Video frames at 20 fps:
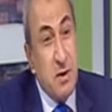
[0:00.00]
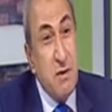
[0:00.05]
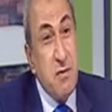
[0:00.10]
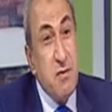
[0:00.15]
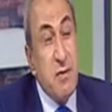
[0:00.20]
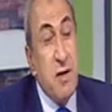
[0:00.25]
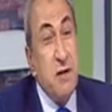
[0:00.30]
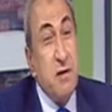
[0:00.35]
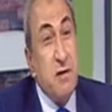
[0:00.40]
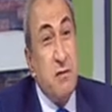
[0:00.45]

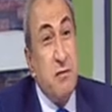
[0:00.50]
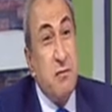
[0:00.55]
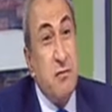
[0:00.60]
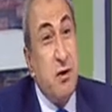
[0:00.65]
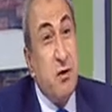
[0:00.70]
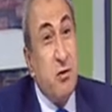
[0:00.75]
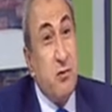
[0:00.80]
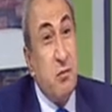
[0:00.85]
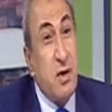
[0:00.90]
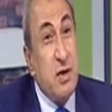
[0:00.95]
then
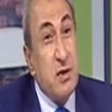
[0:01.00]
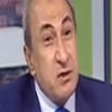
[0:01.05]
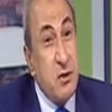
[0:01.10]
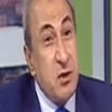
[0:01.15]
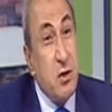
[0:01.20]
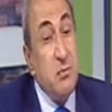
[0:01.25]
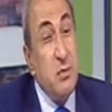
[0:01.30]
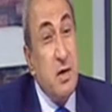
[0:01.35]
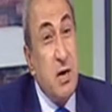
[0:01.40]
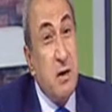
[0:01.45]
followed by
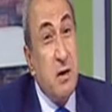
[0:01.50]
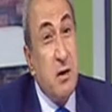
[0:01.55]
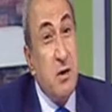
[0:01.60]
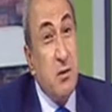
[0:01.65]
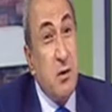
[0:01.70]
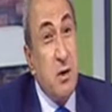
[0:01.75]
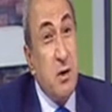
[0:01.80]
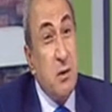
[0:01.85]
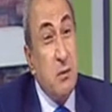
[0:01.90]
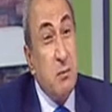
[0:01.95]

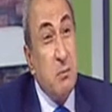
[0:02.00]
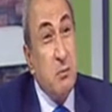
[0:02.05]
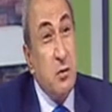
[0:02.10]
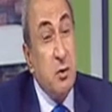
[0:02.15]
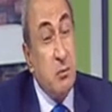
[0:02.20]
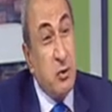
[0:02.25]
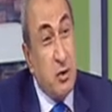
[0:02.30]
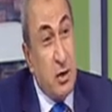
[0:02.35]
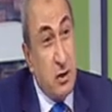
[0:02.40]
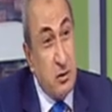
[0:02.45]
Ethiopia,
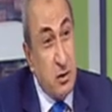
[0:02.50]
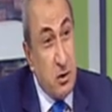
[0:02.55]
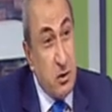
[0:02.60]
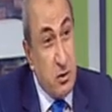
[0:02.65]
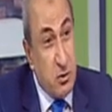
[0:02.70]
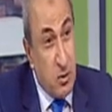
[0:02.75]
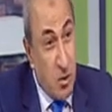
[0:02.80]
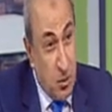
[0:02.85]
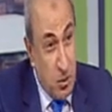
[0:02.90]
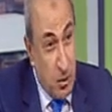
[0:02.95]
Democratic
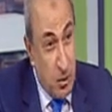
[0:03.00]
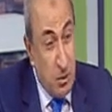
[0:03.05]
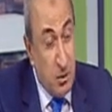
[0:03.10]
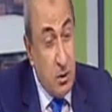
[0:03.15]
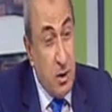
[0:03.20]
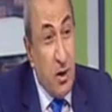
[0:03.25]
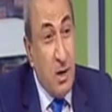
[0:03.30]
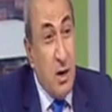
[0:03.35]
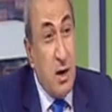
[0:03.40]
Congo,